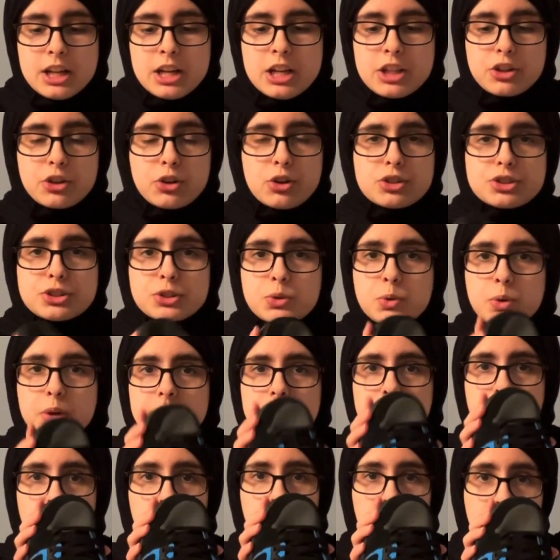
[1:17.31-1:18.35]
They're also
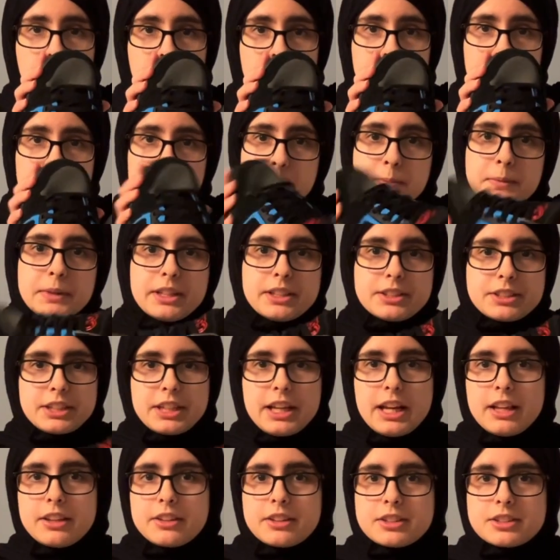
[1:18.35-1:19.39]
quite wide because,
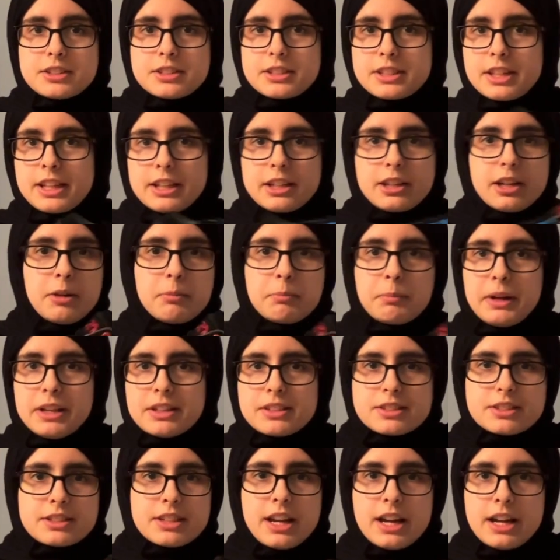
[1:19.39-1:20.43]
again, this is like a
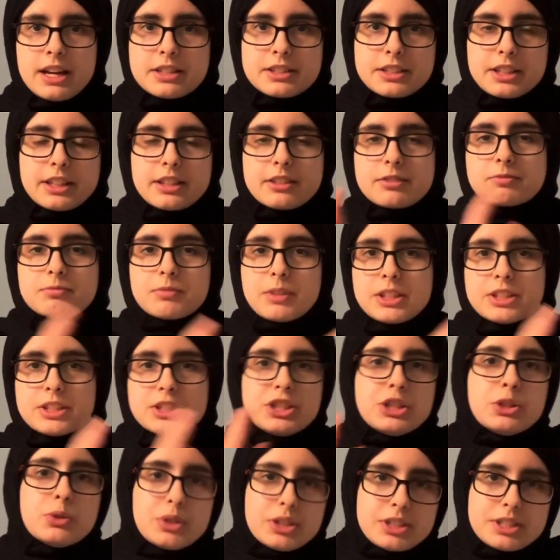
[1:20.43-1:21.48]
men's size, like it's
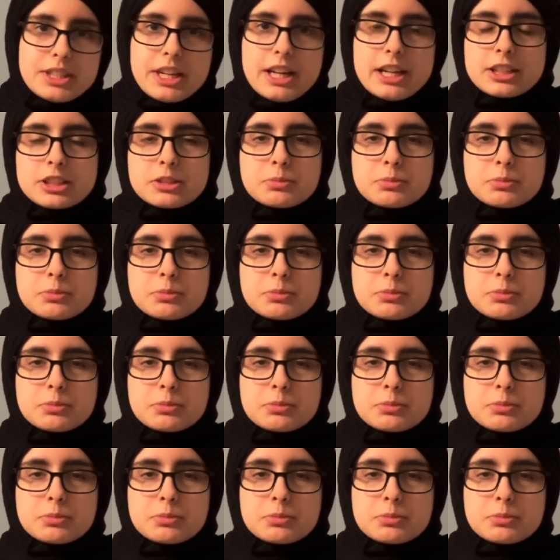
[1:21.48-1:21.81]
unisex,